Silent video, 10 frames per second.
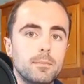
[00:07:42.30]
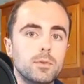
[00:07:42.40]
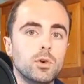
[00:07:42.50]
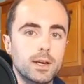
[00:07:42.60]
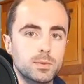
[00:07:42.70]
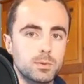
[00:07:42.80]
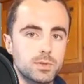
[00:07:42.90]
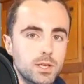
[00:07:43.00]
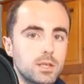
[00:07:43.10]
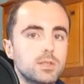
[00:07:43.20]

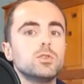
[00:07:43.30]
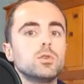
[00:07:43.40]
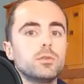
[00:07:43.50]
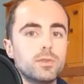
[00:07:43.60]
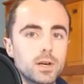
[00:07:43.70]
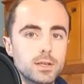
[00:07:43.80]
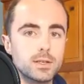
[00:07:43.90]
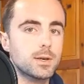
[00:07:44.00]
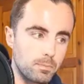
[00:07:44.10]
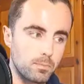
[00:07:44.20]
expertise and your
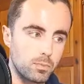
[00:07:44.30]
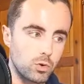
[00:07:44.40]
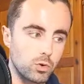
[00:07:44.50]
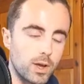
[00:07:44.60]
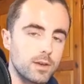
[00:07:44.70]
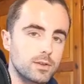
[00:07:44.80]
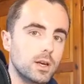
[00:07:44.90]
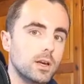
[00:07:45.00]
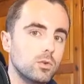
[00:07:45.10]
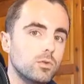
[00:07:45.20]
advice. Create
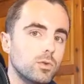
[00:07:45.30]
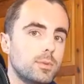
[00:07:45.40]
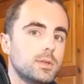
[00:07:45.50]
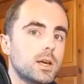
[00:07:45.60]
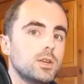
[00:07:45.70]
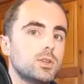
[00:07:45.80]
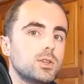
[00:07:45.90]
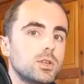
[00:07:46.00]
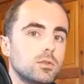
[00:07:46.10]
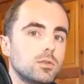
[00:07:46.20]
a good
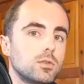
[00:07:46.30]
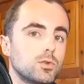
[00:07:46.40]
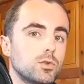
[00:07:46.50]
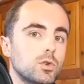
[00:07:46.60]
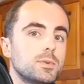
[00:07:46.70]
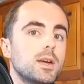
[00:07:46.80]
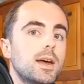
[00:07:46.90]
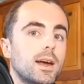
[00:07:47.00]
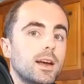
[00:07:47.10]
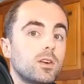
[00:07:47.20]
reputation in those groups
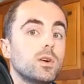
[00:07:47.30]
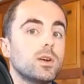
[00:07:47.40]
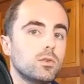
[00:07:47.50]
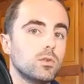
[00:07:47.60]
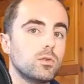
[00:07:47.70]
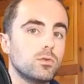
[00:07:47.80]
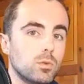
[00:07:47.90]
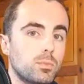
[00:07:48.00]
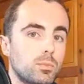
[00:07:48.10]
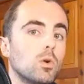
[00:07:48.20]
and create a good
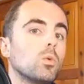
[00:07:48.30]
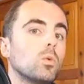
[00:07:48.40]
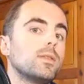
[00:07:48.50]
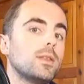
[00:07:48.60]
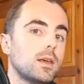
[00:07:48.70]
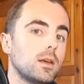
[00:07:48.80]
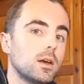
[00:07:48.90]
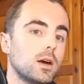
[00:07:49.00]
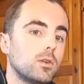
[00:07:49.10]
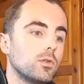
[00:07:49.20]
rapport with the
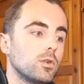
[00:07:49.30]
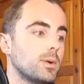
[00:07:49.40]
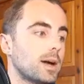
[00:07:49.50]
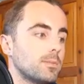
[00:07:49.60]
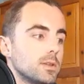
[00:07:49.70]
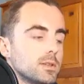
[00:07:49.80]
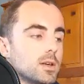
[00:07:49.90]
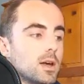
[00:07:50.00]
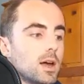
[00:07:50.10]
group admins.